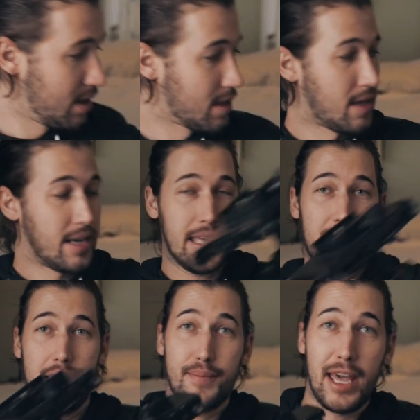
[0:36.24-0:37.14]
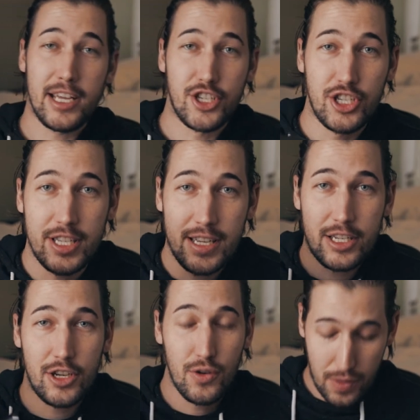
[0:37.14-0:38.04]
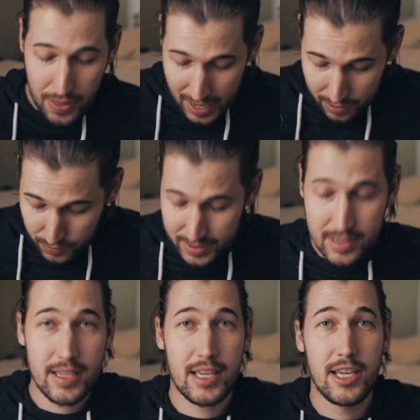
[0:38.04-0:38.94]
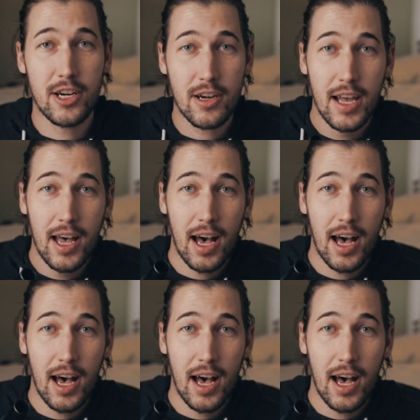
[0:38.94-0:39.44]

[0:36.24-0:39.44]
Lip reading: Glidecam HD 2000 here,